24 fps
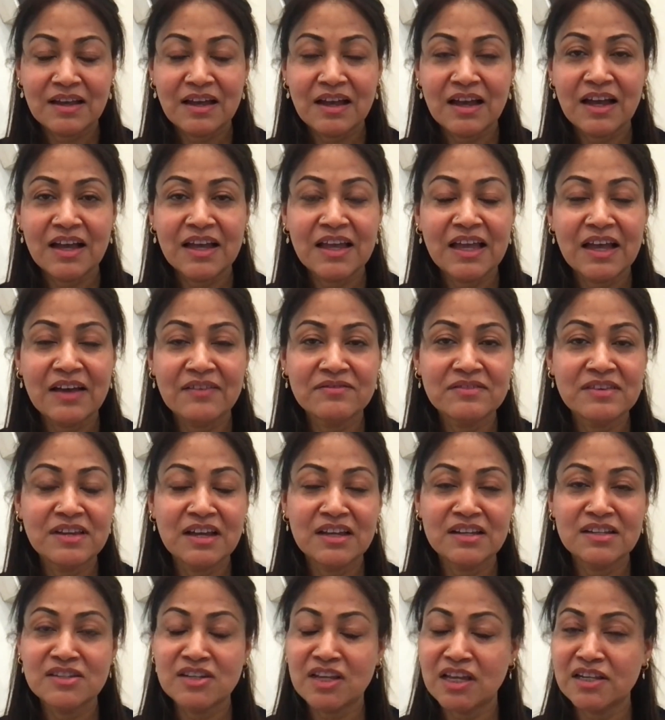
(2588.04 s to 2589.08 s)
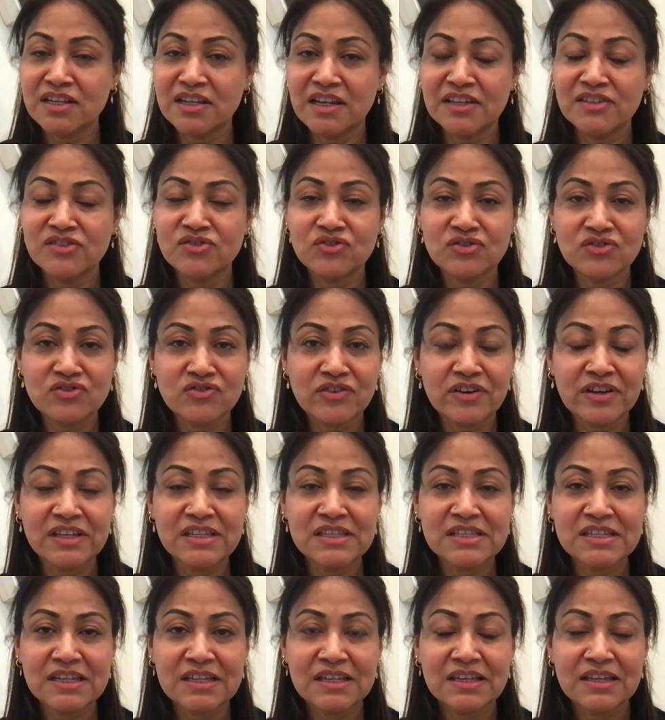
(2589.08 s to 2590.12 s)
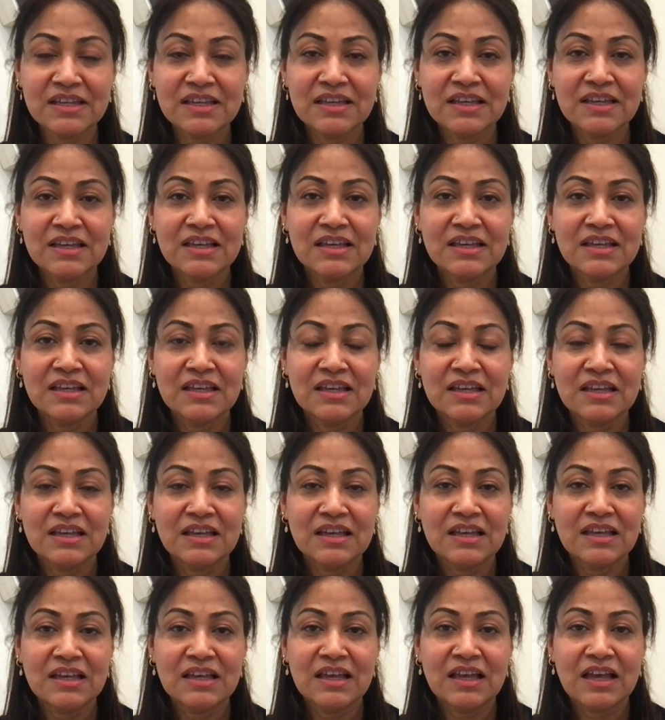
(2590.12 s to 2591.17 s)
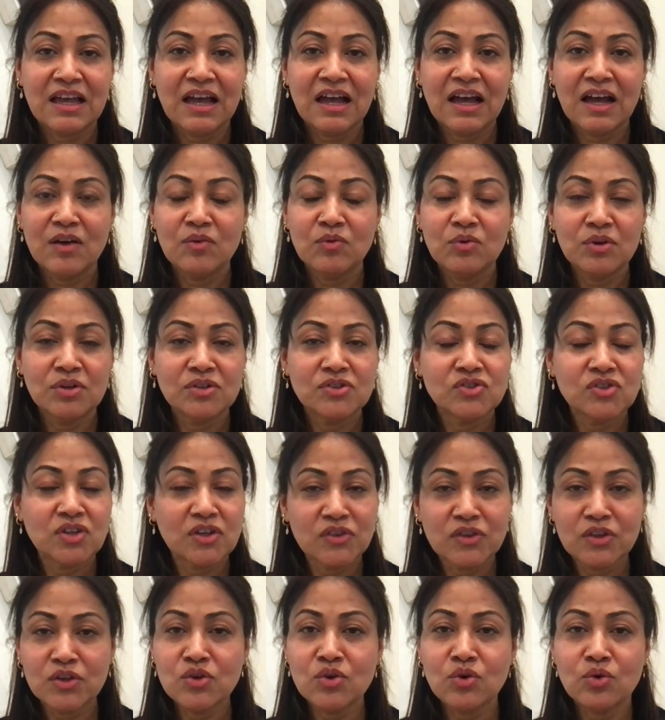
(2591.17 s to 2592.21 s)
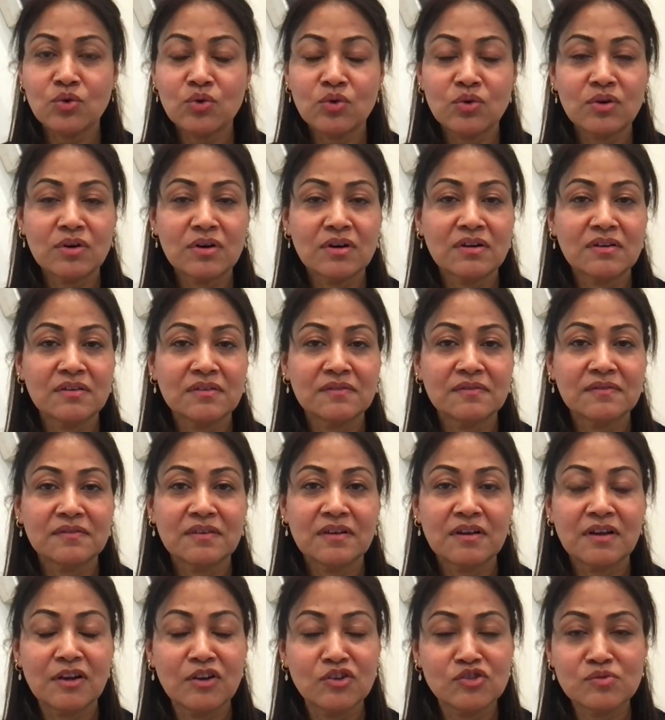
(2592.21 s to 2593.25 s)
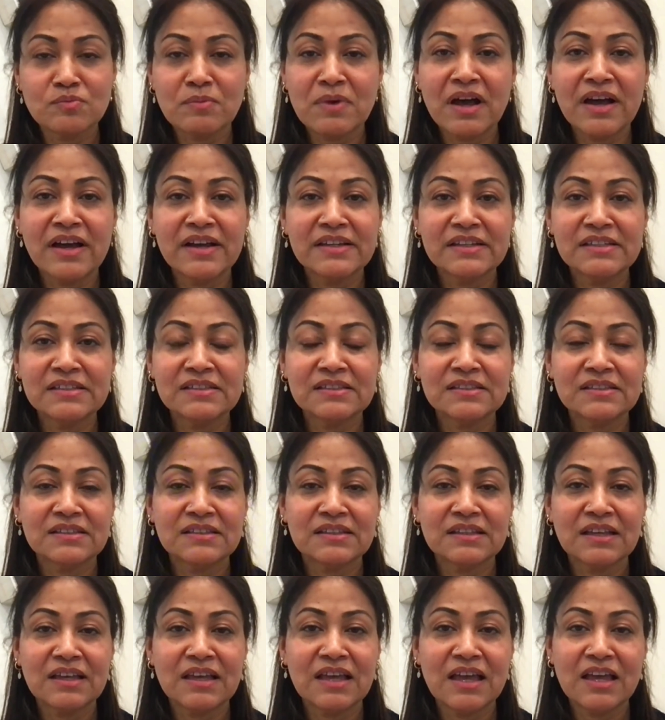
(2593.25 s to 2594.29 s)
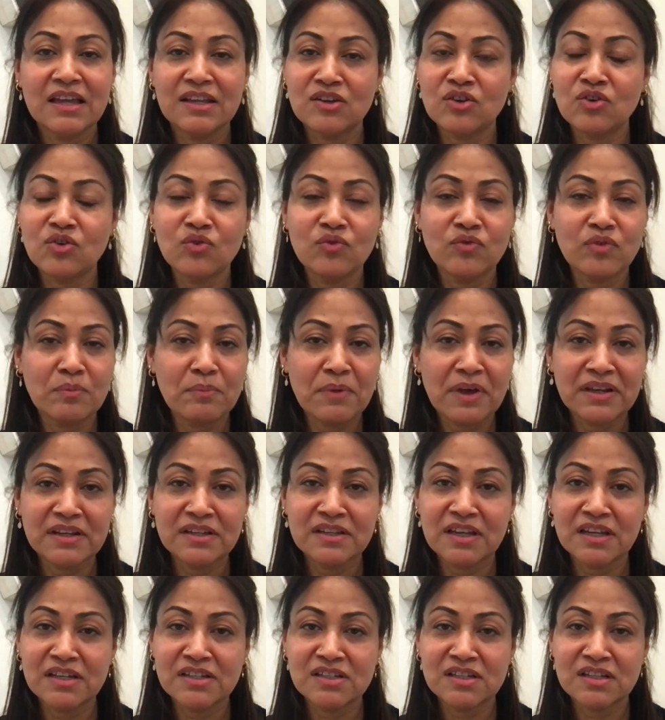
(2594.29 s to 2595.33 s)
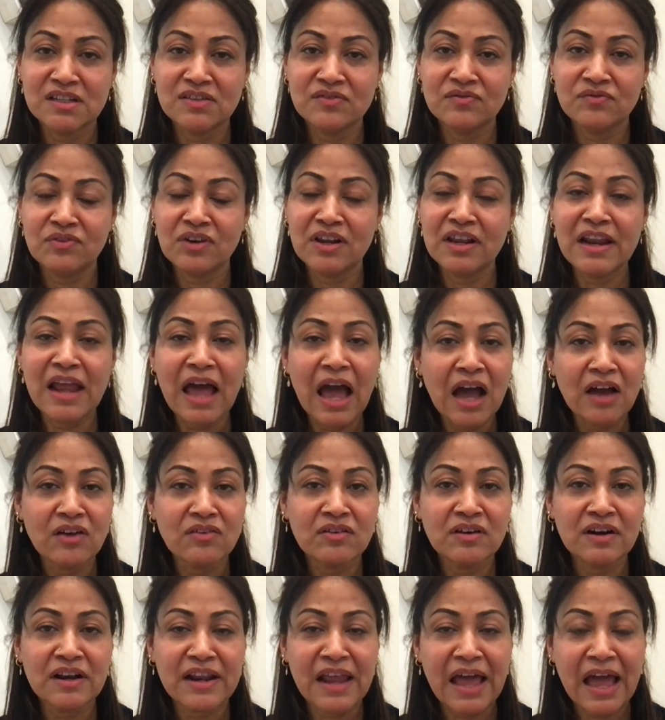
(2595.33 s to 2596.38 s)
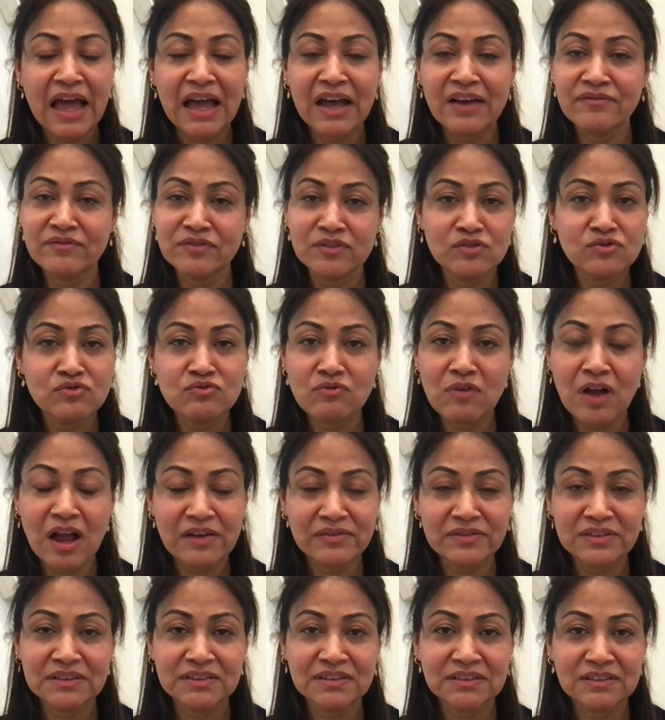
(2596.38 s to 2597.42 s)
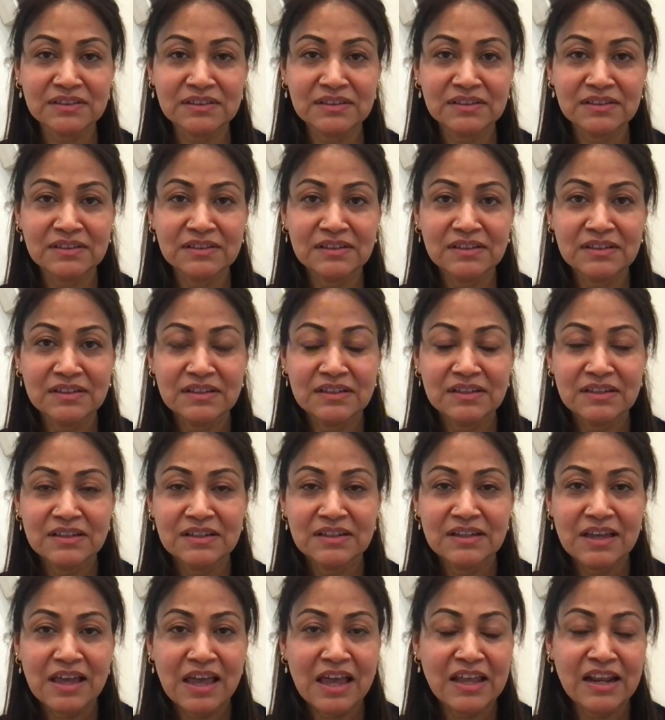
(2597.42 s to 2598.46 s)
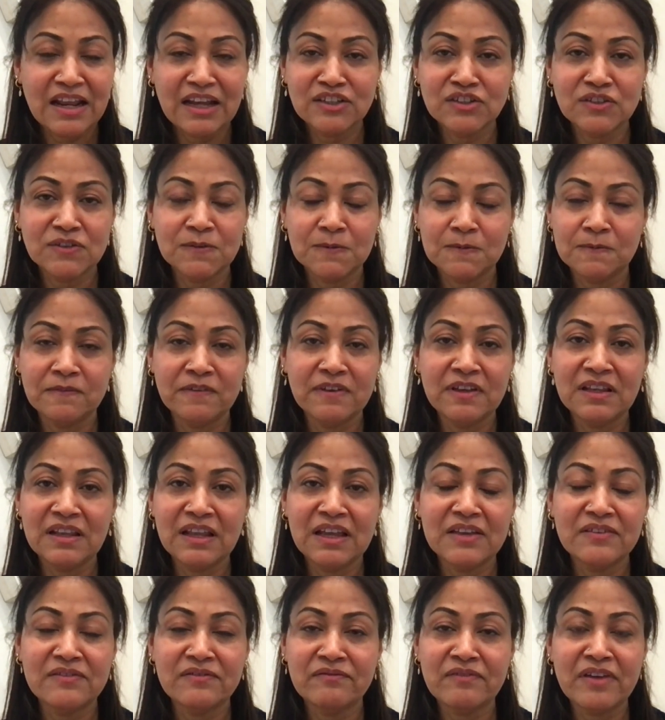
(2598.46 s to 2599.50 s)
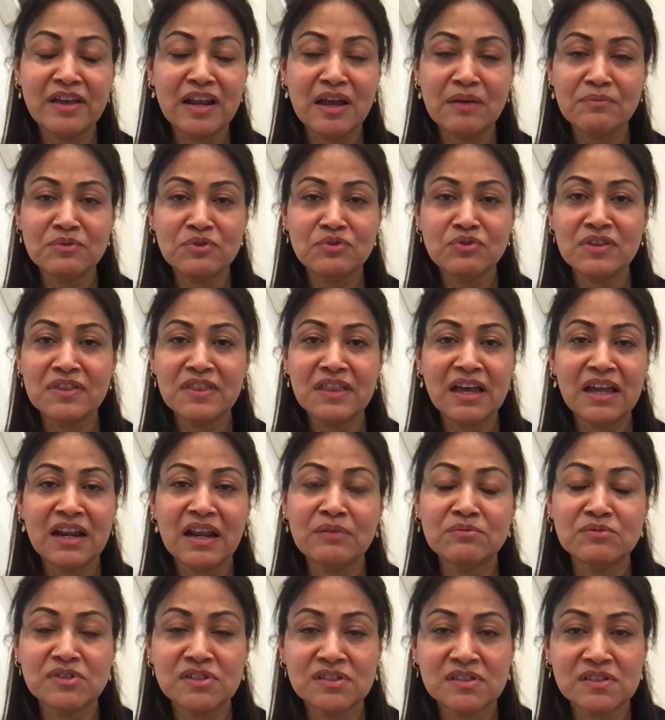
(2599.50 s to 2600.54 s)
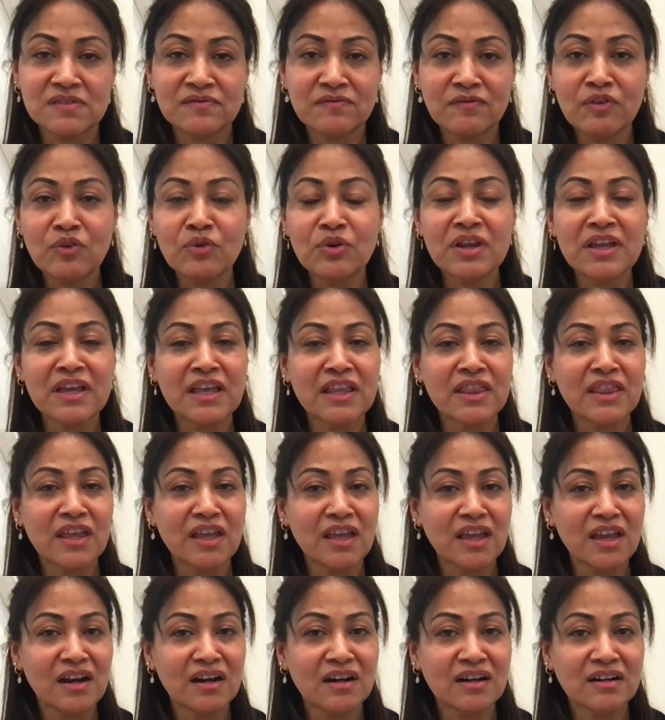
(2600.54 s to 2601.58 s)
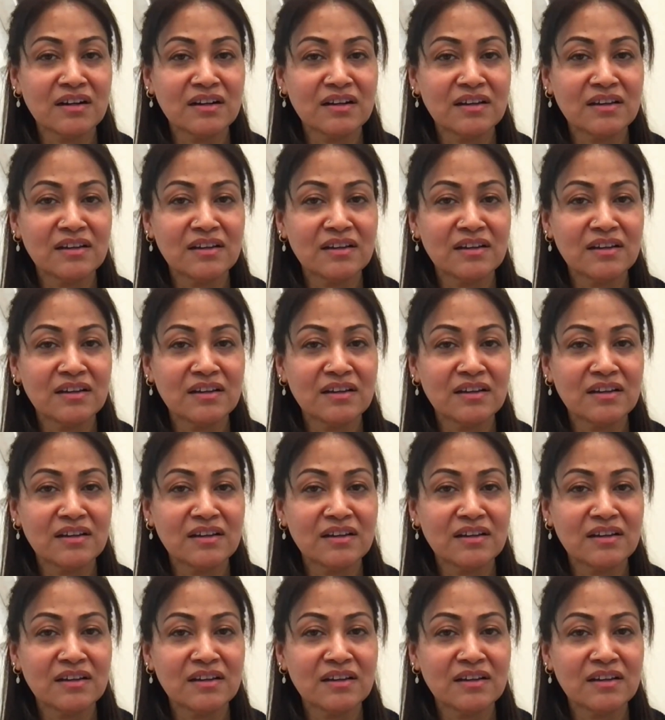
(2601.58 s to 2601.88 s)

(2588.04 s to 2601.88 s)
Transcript: I have done 10 days retreat. I would shut the door, close my eyes, and go for meditation for an hour and a half to 2 hours. And I just feel like when I'm doing that, I'm just floating in the air.